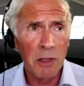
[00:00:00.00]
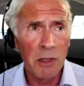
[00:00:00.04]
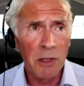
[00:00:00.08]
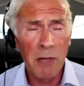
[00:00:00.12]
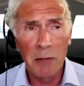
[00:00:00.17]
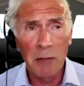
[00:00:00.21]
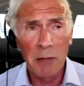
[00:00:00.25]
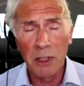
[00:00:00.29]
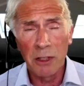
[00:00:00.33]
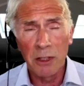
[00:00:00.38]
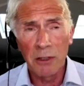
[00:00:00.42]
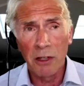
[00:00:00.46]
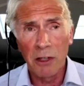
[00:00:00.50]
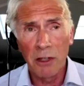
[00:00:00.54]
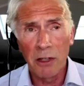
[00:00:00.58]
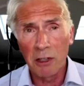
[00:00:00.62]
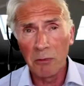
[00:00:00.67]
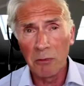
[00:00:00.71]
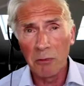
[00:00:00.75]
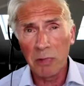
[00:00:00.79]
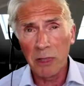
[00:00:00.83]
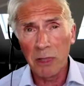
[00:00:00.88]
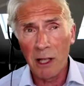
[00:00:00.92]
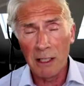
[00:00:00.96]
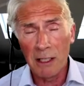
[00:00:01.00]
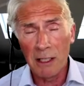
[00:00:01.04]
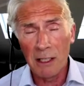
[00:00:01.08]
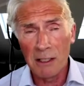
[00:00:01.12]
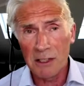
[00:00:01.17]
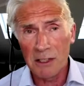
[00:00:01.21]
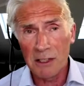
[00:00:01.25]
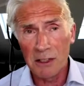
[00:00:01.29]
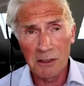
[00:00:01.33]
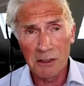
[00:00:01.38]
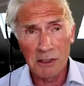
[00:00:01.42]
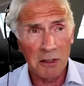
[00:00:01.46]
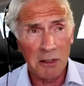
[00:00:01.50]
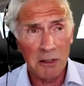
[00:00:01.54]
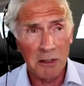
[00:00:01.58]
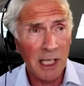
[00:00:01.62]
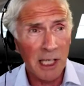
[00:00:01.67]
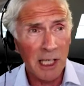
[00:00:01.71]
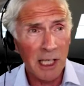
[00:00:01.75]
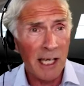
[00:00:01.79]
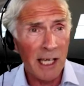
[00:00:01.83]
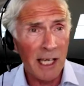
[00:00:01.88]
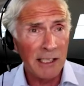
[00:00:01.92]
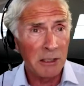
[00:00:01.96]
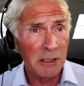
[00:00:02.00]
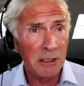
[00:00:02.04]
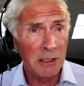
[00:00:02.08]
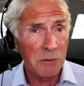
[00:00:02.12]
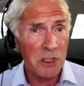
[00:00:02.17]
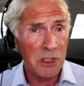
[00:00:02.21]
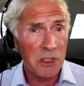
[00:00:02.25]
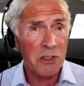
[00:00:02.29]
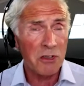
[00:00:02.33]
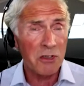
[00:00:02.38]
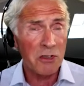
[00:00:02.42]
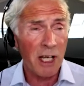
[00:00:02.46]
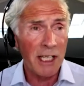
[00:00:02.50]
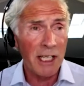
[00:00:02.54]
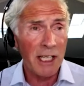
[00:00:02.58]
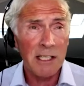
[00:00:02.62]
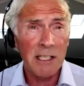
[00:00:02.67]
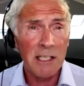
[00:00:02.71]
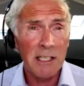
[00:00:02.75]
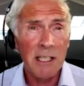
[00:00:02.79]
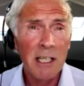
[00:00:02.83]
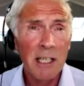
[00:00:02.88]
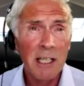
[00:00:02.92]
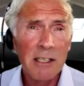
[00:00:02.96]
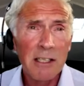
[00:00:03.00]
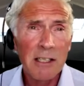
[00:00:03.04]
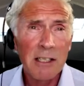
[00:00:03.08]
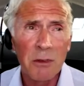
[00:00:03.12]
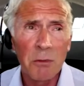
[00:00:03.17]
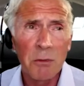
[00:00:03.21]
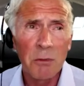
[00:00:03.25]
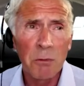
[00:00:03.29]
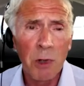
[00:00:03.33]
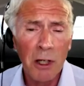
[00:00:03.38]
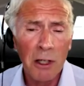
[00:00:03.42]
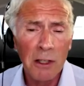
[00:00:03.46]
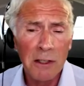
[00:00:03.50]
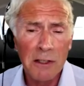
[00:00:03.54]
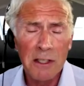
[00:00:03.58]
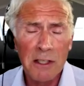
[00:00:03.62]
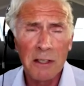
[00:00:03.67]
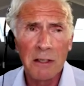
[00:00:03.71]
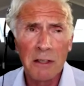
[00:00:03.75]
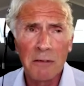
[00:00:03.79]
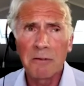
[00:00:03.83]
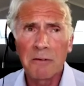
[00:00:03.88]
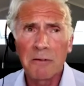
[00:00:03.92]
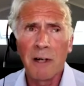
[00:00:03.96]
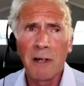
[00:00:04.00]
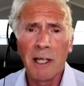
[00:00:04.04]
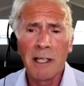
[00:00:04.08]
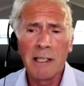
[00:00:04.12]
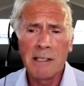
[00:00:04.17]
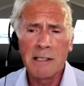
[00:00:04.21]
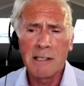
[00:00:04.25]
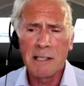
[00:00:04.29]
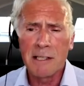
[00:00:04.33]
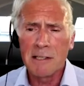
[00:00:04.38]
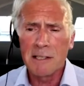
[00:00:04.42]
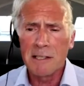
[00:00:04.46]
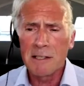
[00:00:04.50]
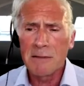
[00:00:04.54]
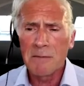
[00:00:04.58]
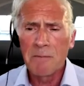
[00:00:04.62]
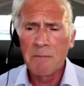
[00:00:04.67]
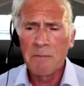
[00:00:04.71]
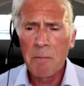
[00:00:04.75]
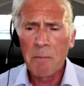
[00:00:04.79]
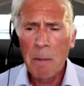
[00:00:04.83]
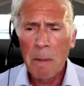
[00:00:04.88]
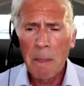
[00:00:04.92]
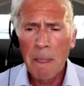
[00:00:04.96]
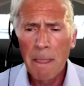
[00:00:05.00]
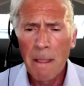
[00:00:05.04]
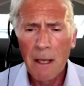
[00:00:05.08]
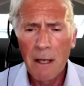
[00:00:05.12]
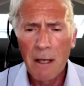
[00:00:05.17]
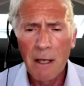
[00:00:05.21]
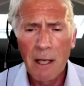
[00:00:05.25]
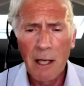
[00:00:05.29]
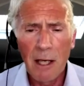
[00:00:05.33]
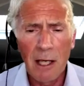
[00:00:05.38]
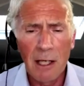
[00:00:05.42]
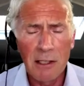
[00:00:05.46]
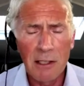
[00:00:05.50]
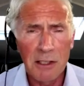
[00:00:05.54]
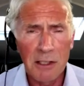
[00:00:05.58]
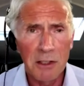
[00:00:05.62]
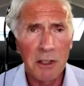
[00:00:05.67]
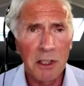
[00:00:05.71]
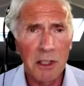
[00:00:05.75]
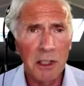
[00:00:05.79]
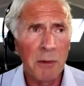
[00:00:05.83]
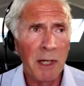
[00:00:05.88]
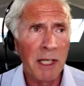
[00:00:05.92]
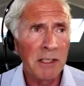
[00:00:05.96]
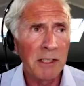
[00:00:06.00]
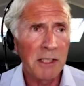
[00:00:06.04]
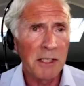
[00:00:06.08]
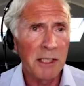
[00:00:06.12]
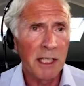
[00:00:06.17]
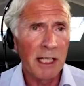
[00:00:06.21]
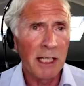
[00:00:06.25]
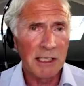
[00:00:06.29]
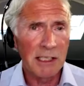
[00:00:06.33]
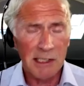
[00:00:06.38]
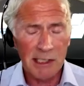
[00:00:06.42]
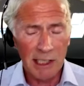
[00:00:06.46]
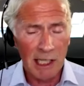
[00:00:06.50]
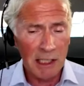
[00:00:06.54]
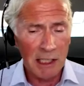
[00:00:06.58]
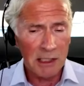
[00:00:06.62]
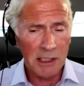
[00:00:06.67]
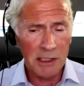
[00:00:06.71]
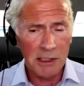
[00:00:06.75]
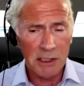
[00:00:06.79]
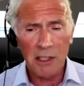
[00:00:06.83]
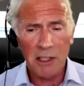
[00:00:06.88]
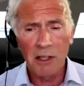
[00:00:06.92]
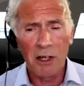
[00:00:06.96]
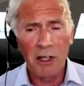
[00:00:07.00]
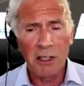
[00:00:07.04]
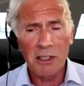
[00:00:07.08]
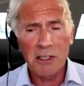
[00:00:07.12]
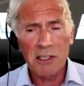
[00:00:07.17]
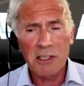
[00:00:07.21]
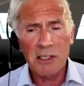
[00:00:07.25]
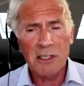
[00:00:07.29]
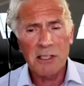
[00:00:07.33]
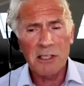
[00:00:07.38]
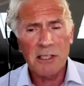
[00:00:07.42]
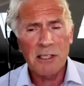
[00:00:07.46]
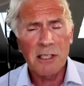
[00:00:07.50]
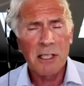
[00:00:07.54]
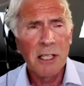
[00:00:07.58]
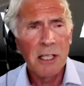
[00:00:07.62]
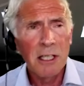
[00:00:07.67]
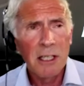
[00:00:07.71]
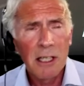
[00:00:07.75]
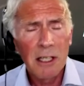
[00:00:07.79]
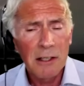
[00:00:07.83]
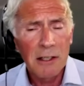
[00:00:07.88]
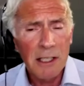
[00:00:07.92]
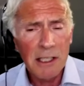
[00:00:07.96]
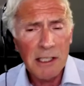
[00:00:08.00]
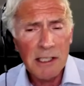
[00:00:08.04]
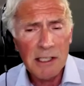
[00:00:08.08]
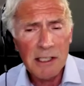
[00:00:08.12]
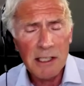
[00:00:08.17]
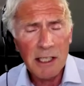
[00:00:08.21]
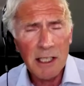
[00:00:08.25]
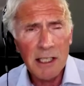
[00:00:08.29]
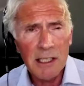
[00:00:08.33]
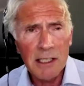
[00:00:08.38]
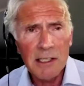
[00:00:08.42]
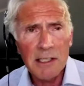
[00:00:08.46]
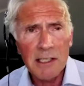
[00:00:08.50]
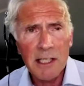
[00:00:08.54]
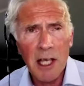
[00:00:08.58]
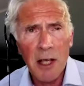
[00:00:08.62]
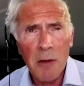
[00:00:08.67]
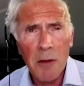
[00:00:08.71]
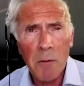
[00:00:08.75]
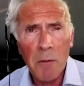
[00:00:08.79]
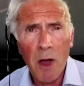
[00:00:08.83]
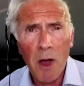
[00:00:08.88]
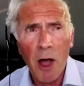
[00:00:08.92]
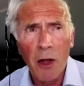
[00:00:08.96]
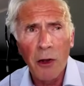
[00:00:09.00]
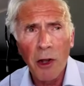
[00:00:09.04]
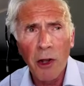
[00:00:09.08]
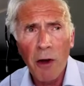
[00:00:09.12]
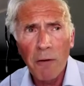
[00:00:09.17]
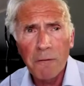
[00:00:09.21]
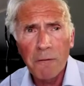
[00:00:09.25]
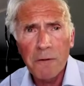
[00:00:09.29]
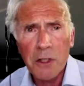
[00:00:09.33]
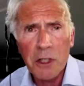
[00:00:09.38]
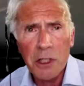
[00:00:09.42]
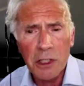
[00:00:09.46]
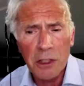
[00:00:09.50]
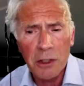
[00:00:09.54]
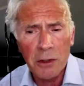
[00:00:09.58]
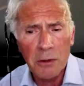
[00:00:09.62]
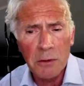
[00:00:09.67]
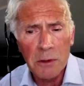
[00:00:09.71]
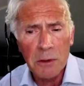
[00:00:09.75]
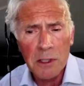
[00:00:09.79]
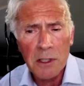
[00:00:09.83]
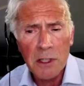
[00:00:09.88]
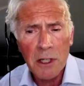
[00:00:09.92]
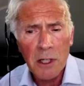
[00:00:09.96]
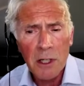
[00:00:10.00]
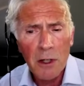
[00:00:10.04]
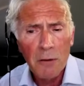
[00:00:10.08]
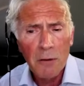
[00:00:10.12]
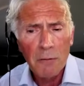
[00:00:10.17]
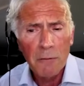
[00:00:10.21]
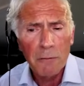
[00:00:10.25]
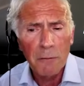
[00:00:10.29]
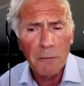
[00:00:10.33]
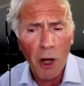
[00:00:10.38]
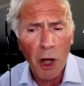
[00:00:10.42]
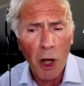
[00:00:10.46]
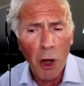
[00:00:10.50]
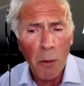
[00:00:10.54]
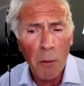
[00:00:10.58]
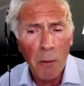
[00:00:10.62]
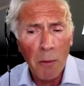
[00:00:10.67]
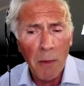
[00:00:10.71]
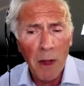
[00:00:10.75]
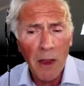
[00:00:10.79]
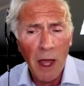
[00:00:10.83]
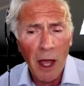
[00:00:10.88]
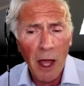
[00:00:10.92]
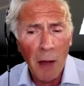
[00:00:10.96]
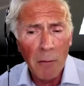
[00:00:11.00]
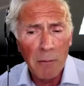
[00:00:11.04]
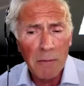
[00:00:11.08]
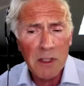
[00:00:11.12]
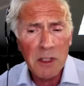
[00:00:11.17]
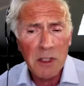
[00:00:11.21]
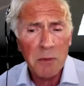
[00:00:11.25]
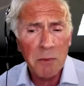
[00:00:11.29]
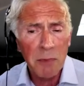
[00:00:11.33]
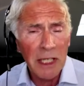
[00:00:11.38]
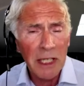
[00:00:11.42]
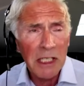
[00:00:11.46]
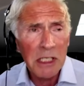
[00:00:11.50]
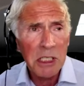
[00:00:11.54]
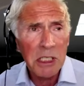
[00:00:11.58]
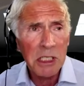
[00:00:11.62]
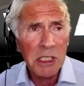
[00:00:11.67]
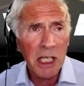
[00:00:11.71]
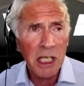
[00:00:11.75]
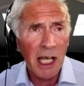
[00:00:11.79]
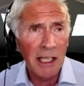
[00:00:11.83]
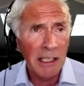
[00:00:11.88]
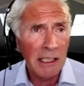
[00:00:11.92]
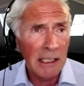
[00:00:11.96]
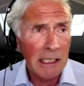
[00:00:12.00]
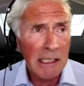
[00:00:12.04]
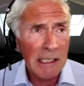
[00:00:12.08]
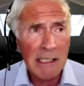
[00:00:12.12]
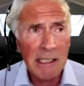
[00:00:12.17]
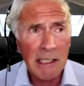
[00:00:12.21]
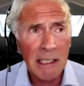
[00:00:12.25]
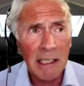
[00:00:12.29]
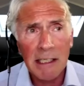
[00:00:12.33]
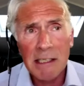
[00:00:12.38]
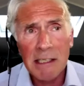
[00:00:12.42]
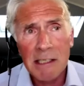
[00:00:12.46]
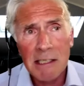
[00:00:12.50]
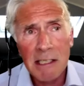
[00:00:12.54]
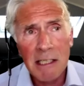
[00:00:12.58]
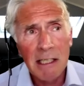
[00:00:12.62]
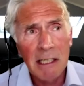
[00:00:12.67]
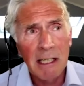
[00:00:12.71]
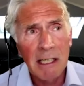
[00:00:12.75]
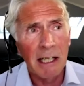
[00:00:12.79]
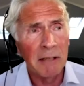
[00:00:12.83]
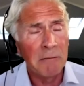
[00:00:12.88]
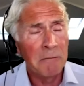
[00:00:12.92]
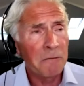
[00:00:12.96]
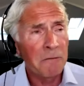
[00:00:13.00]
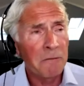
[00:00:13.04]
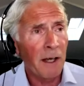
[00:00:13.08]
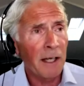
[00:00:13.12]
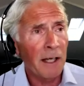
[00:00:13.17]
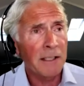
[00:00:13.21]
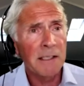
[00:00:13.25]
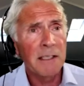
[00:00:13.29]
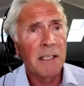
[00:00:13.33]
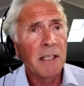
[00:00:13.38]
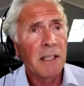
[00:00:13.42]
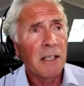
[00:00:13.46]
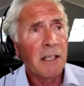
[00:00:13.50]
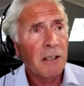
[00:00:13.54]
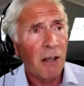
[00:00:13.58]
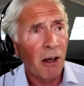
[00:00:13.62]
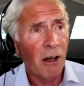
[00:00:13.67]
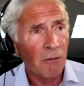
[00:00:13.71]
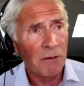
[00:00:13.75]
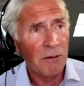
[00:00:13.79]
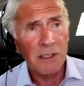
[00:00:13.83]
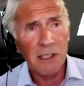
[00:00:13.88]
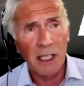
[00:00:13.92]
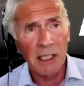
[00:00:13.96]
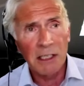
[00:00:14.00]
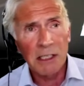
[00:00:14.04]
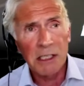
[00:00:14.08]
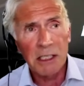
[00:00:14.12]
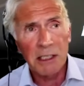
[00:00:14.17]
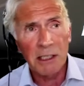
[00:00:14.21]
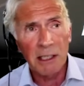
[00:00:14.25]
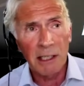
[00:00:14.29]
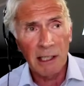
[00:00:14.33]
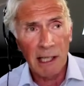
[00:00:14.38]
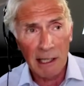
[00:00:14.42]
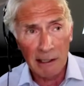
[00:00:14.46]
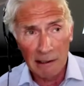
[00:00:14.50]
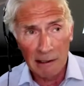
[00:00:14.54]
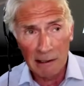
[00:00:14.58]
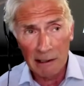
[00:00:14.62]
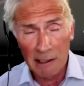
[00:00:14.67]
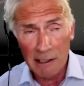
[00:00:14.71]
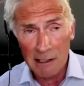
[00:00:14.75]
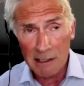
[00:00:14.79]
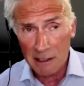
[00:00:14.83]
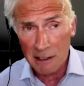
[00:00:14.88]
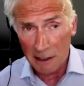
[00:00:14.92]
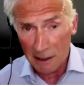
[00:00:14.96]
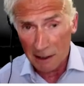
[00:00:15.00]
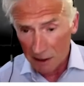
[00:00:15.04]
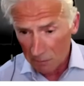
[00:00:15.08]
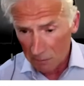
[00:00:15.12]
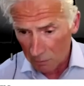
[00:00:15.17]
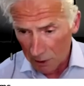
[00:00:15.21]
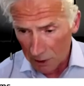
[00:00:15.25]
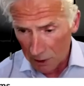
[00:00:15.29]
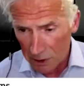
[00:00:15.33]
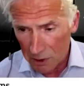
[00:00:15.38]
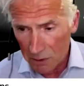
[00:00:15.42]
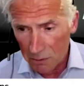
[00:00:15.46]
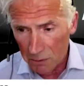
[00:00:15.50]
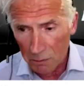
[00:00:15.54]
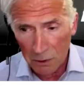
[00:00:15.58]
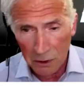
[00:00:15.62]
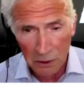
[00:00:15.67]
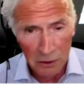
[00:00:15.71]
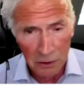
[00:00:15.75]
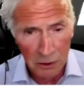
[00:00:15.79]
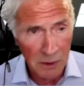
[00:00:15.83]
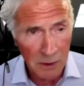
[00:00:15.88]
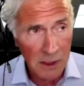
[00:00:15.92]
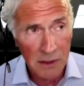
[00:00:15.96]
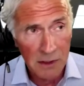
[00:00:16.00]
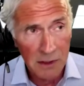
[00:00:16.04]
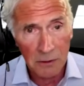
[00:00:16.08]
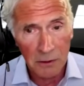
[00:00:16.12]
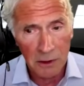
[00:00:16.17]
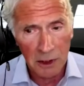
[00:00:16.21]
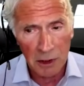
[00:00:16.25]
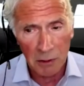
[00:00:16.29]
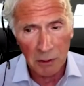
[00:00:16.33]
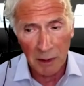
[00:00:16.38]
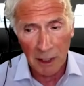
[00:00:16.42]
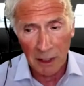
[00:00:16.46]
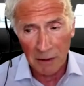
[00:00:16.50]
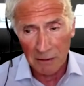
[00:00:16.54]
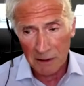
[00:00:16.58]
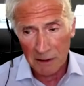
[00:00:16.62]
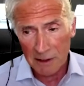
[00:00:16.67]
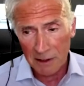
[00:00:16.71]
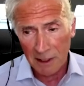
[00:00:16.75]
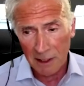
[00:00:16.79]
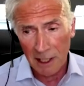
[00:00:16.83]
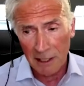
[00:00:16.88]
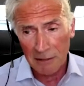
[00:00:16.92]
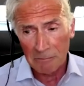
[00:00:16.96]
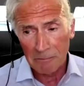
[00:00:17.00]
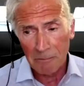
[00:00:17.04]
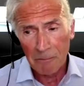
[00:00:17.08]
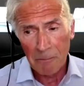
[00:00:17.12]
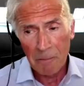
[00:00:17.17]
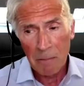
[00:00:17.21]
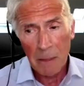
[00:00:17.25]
where there might be a non-compliance and also guiding them straight to the words and the phrases as you can imagine, that slashes costs. This is um, an offshoot from um, speech analytics, and in fact, conversational analytics, which we're going to be talking about today.